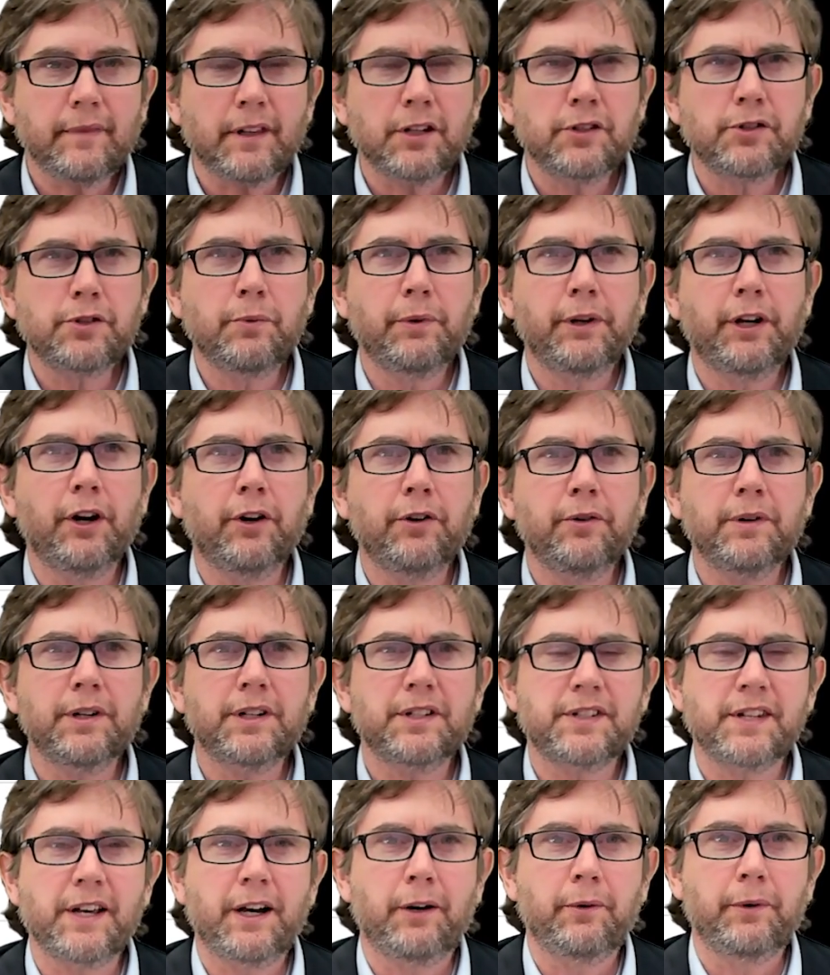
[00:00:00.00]
So we go to
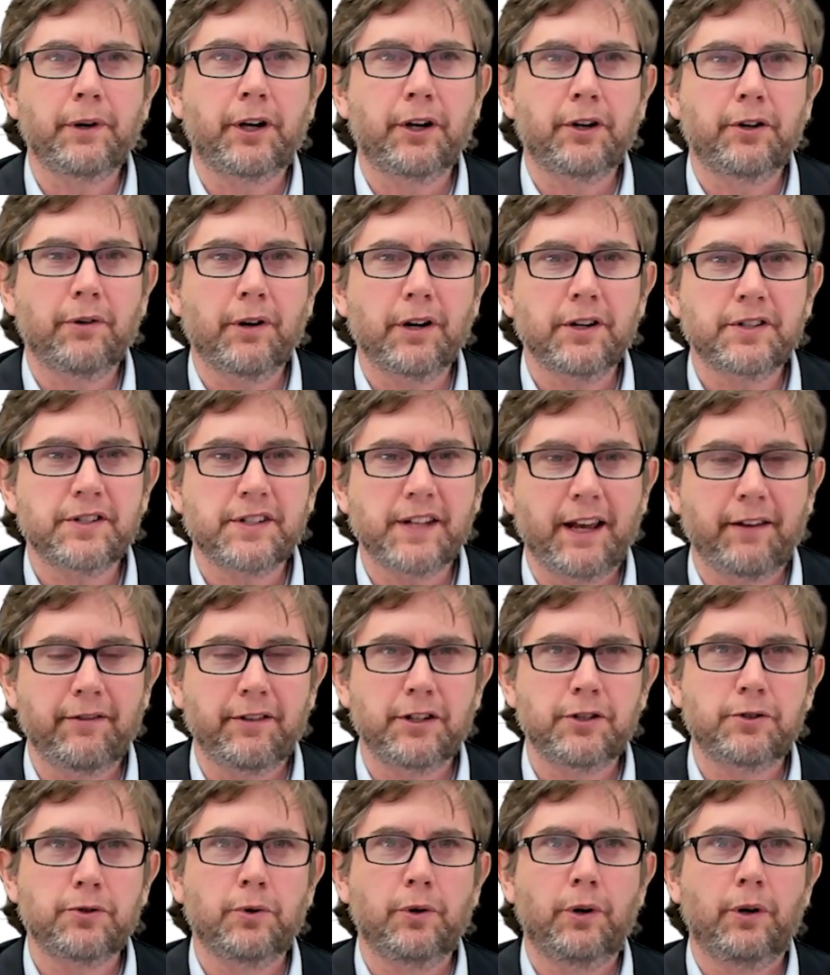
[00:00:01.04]
Excel, we go to our
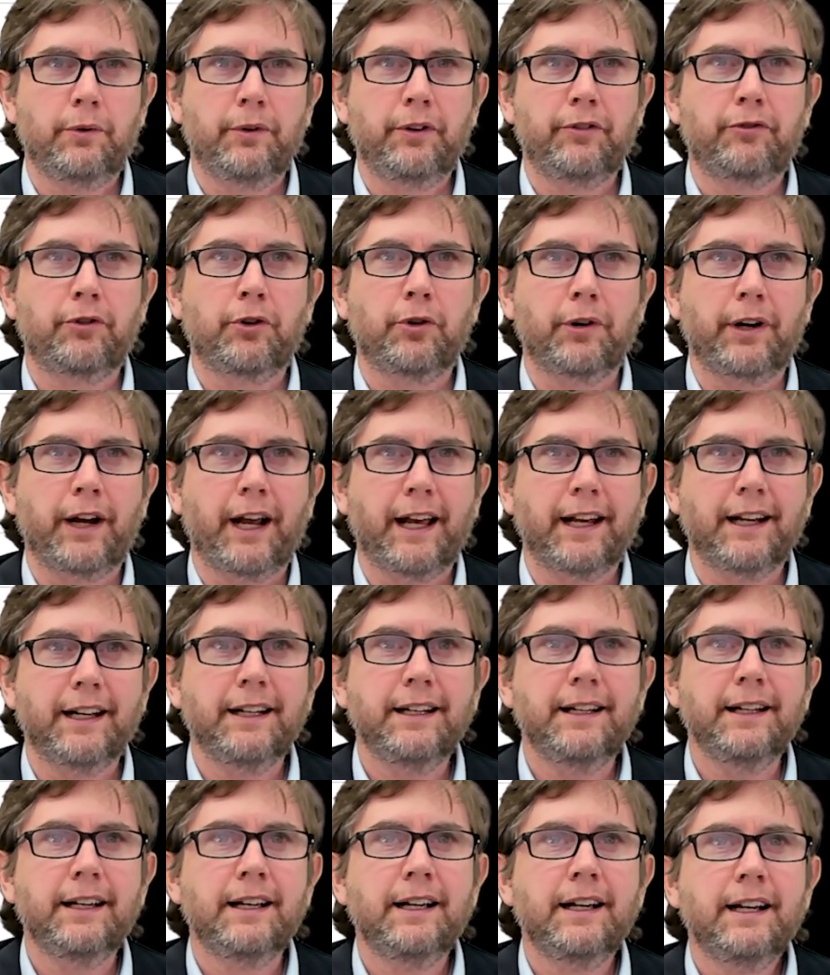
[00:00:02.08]
saving tool we've
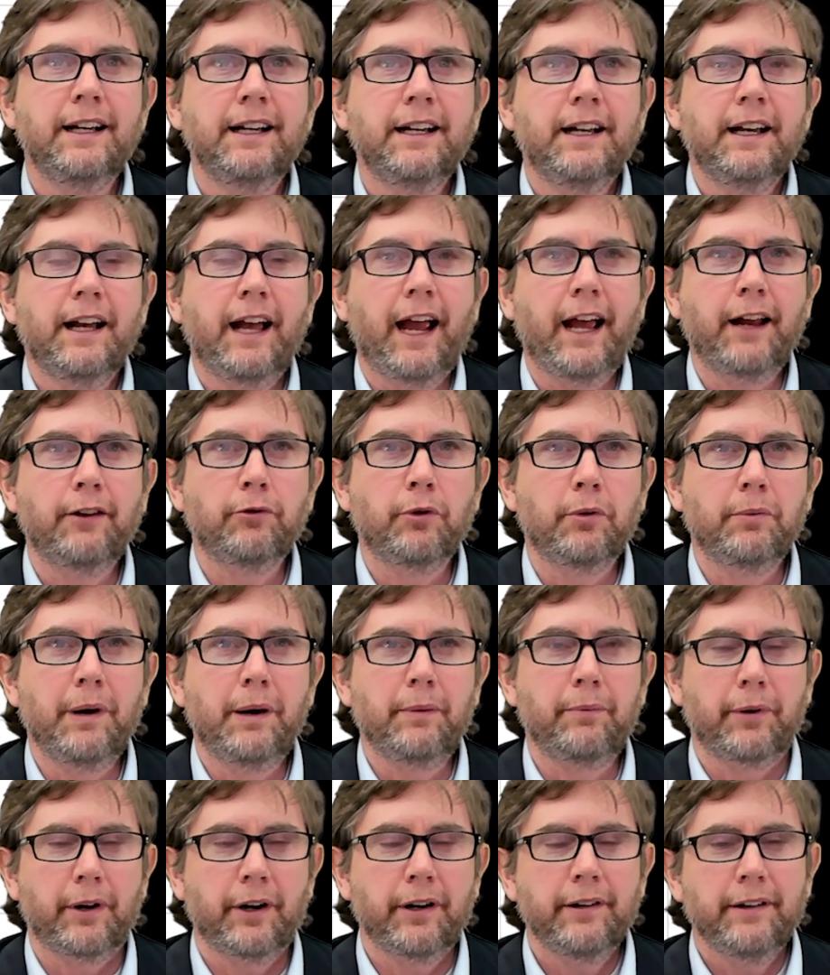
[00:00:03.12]
created, and
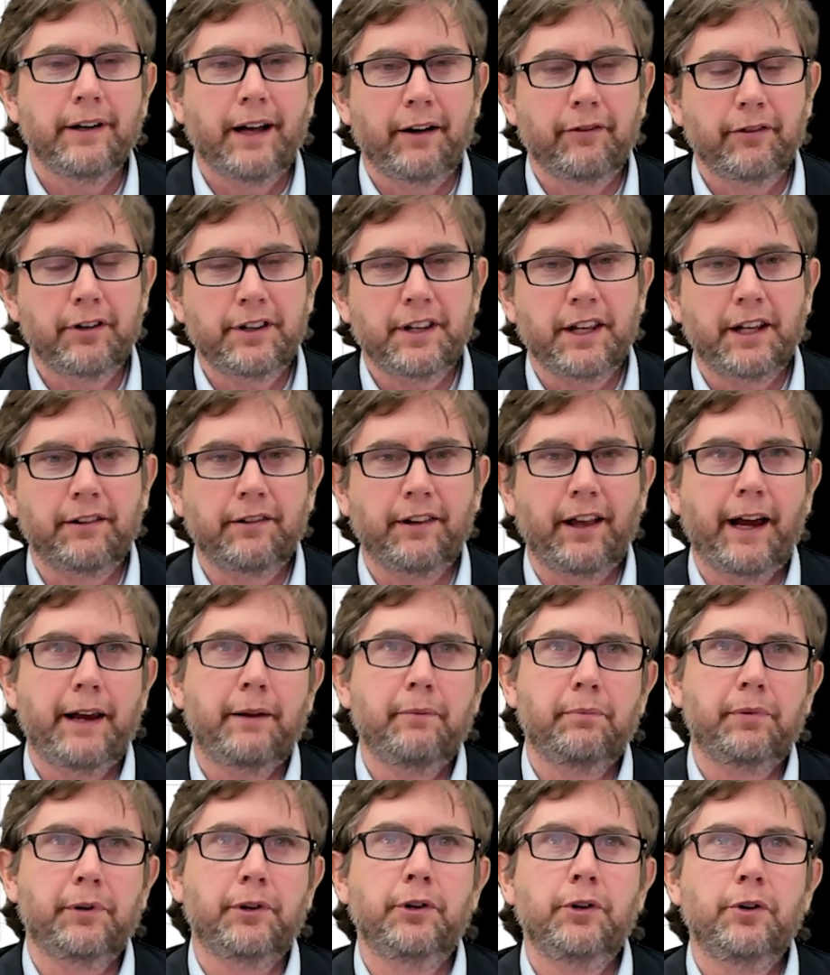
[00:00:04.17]
remember, everything light
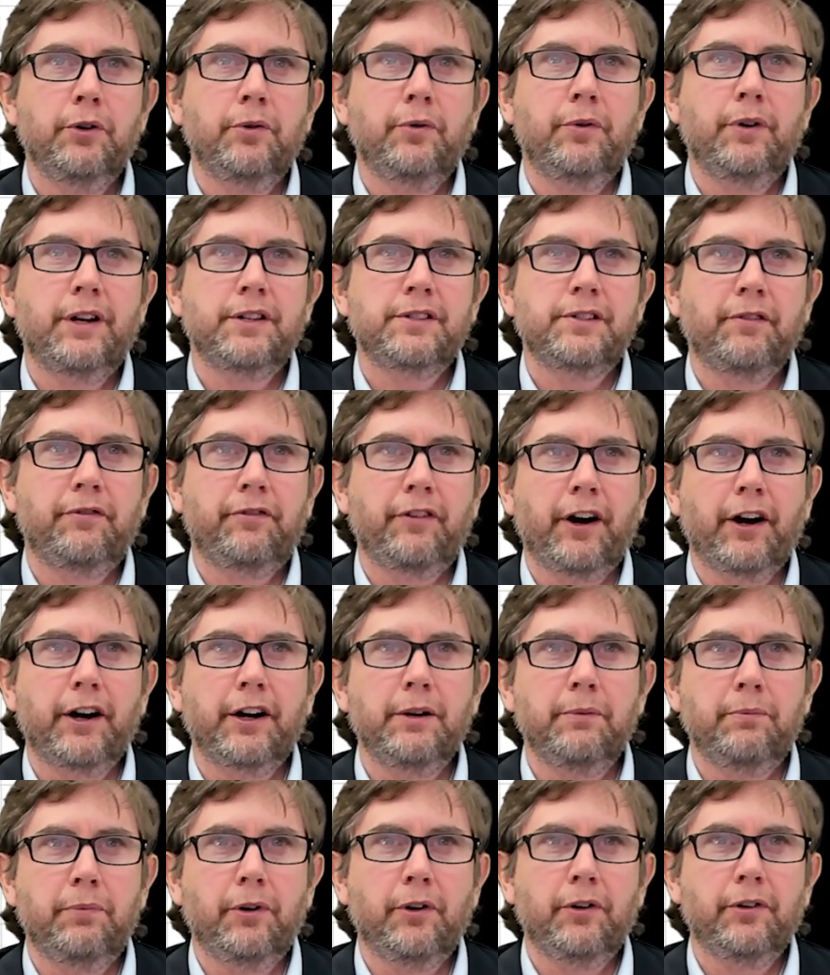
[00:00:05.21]
blue is a
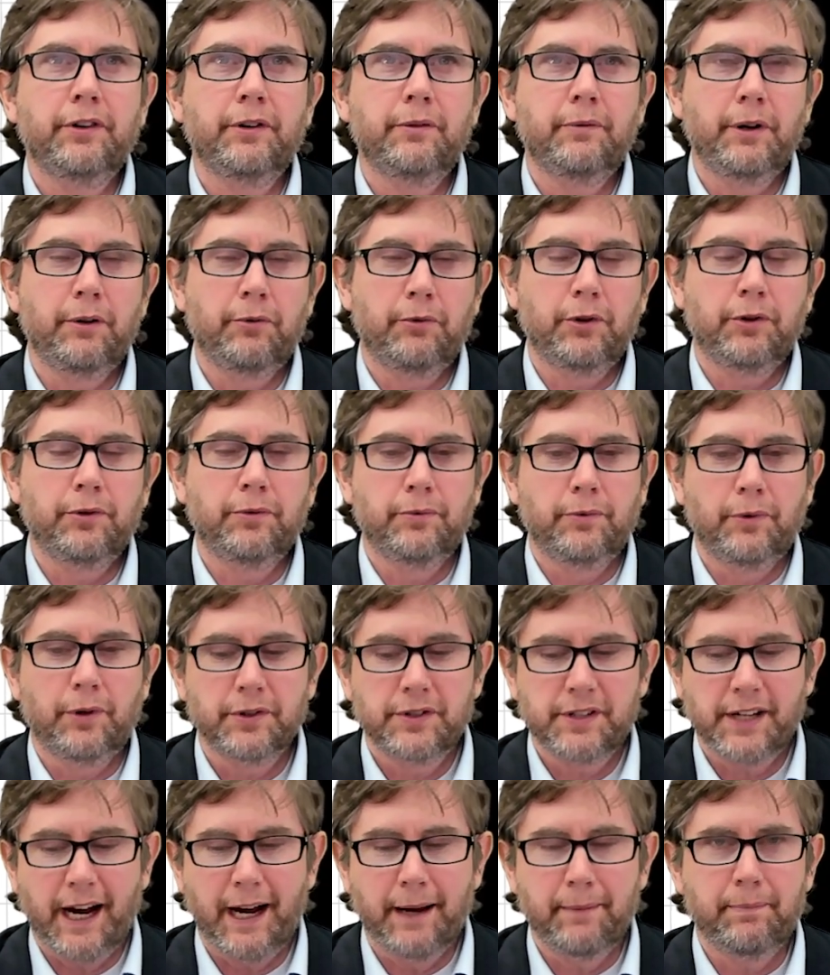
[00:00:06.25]
variable that we'll
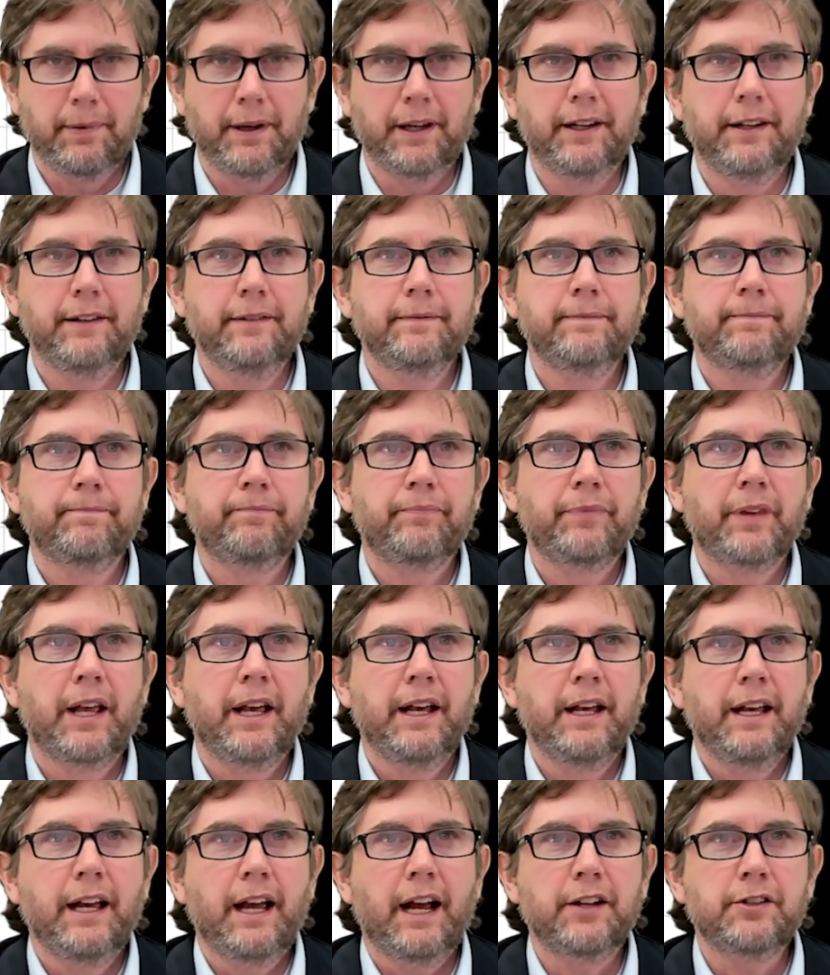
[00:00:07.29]
type in.
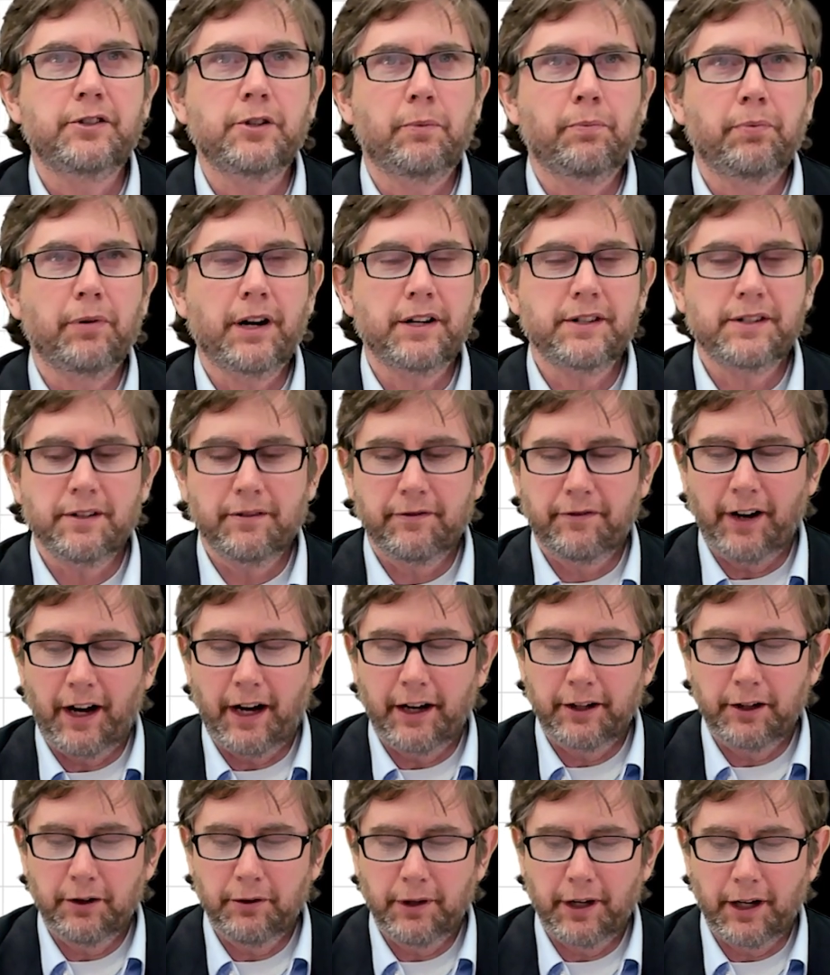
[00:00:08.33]
And so present
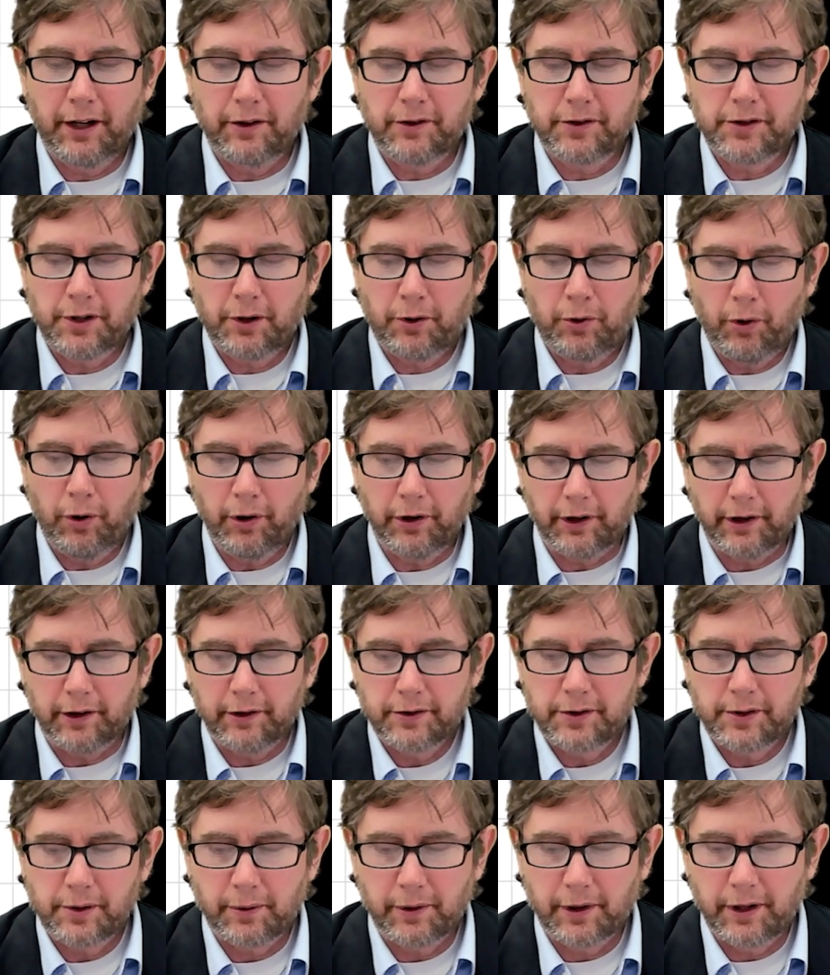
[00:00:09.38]
value here is a quarter,
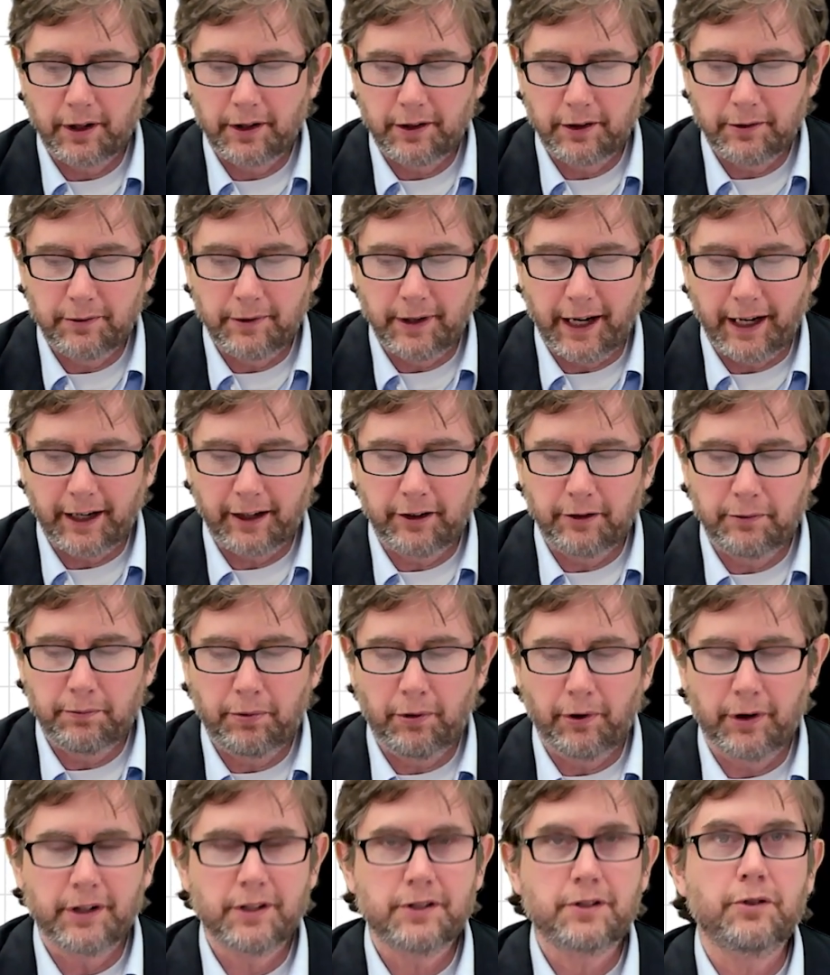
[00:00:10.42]
so we're going to do negative
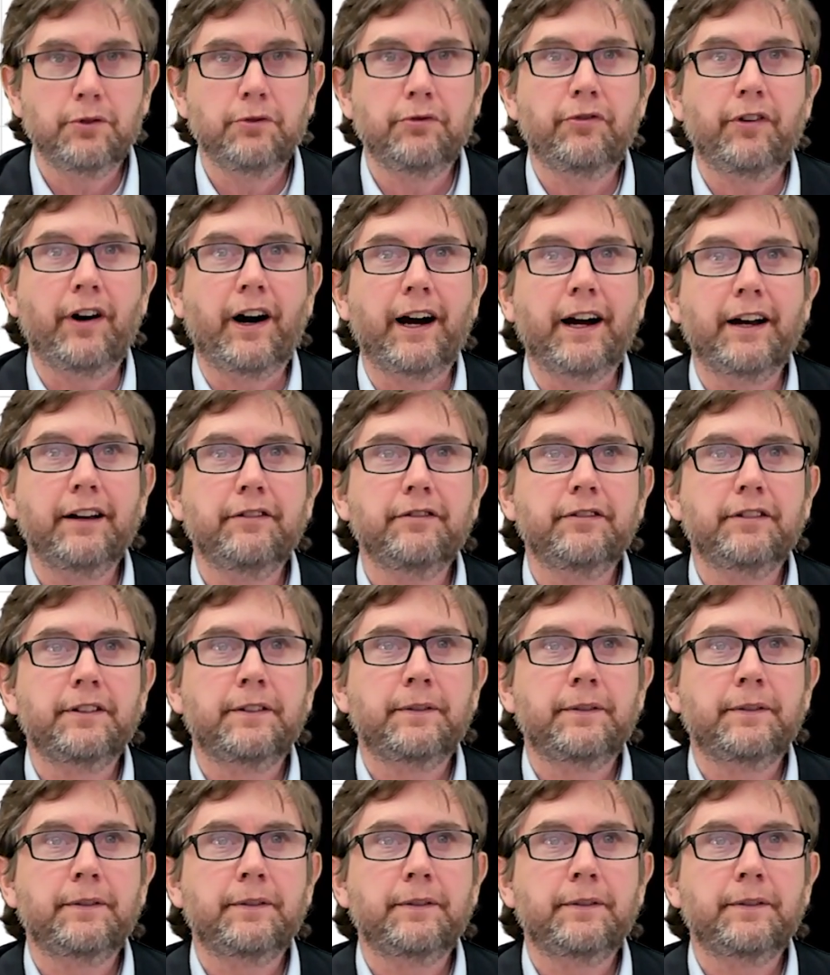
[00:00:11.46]
0.25.